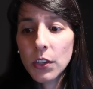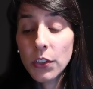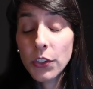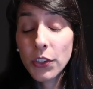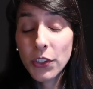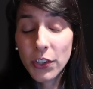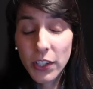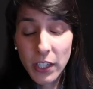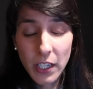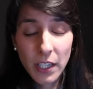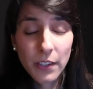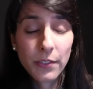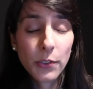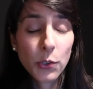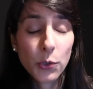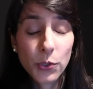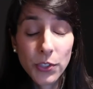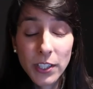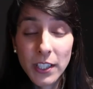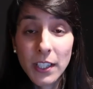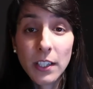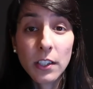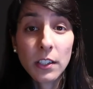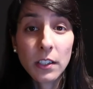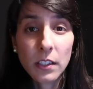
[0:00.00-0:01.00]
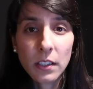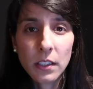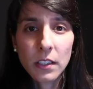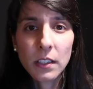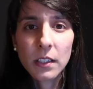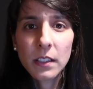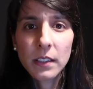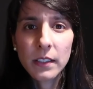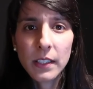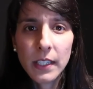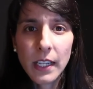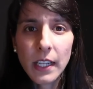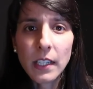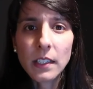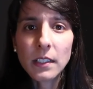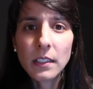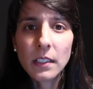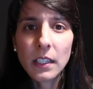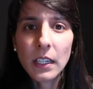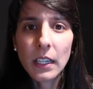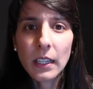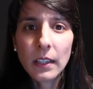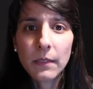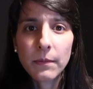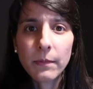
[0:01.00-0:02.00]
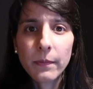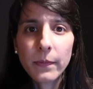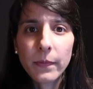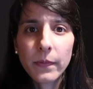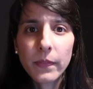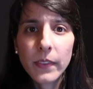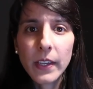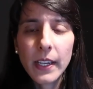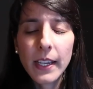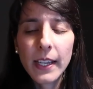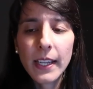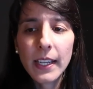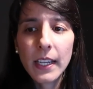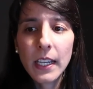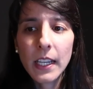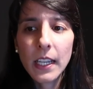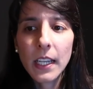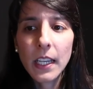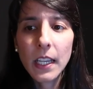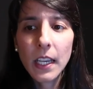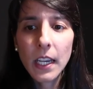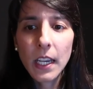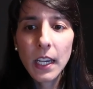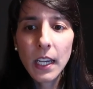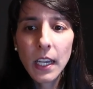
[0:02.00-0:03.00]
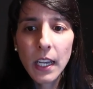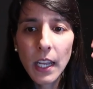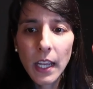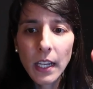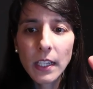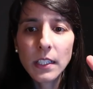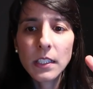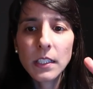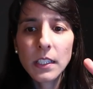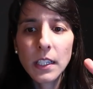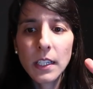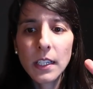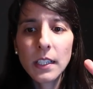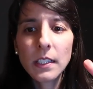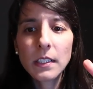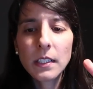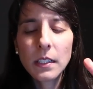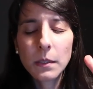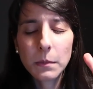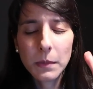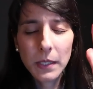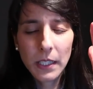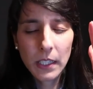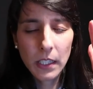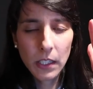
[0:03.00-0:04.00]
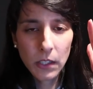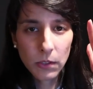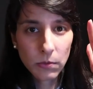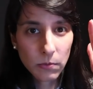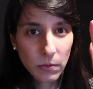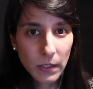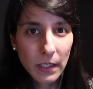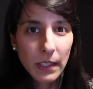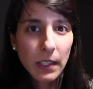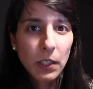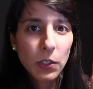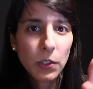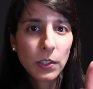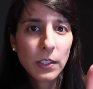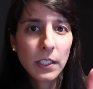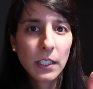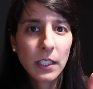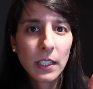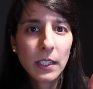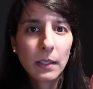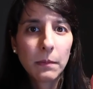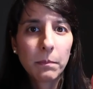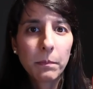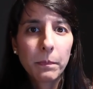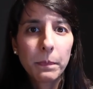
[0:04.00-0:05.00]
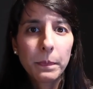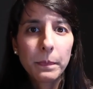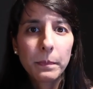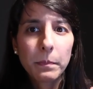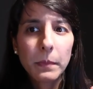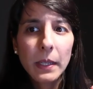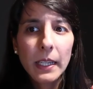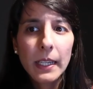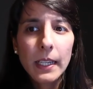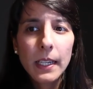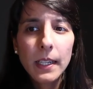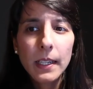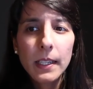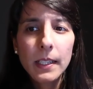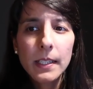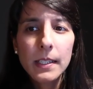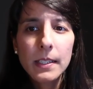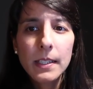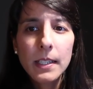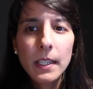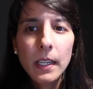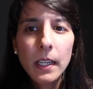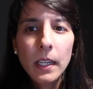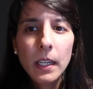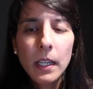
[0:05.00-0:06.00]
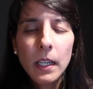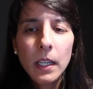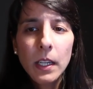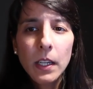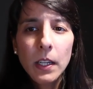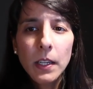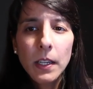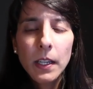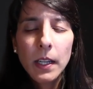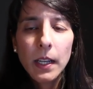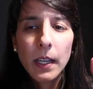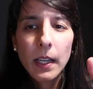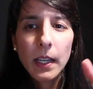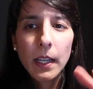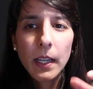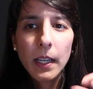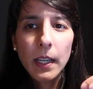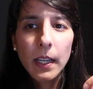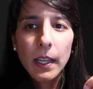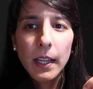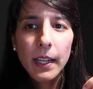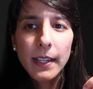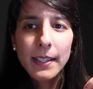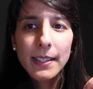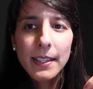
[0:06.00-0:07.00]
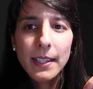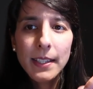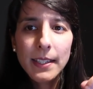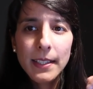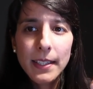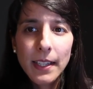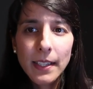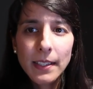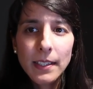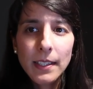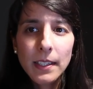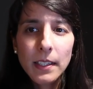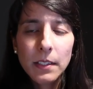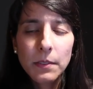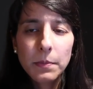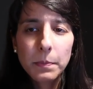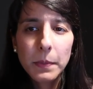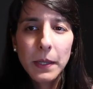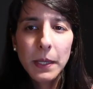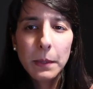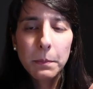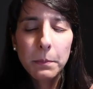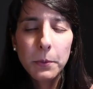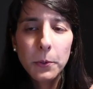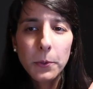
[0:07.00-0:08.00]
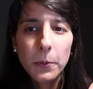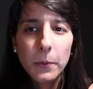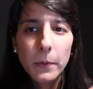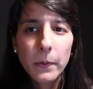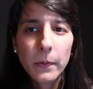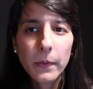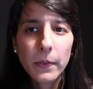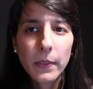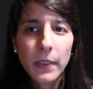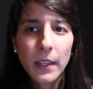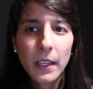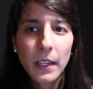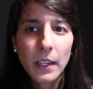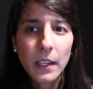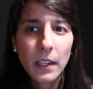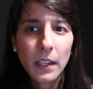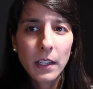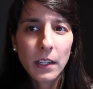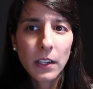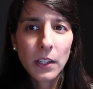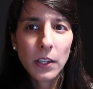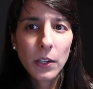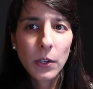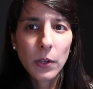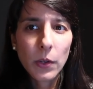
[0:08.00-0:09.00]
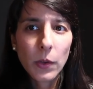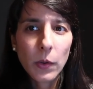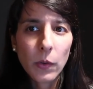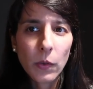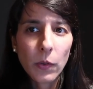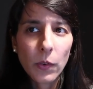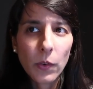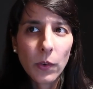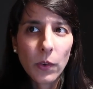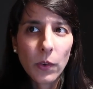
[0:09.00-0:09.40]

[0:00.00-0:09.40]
You're going to have a good year next year, okay? Next year is going to be a really good year because it's the sensitive people that are going to